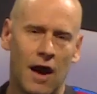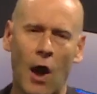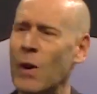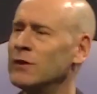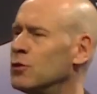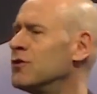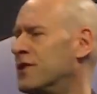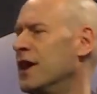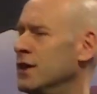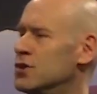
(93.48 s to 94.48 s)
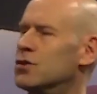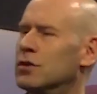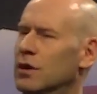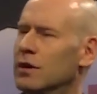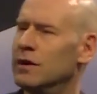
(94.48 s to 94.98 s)
I went on stage
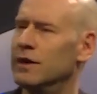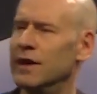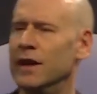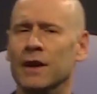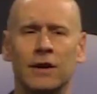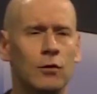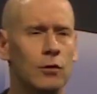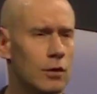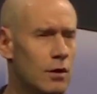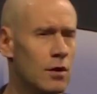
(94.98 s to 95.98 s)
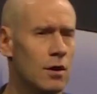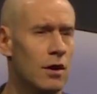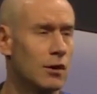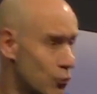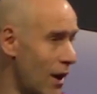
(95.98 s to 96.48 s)
in
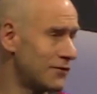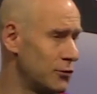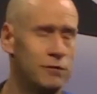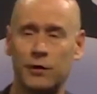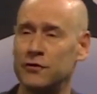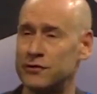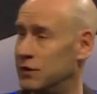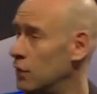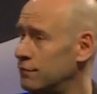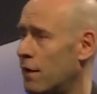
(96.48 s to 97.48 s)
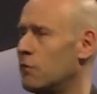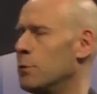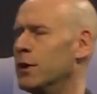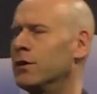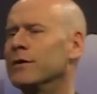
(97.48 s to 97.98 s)
Graz University, not far from here,